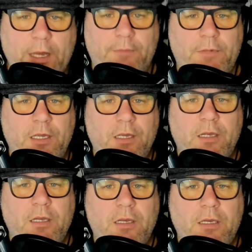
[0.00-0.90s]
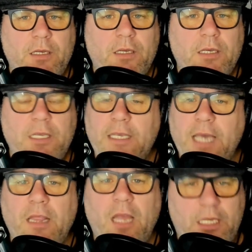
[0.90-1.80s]
him. He
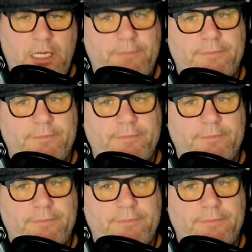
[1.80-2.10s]
got lucky.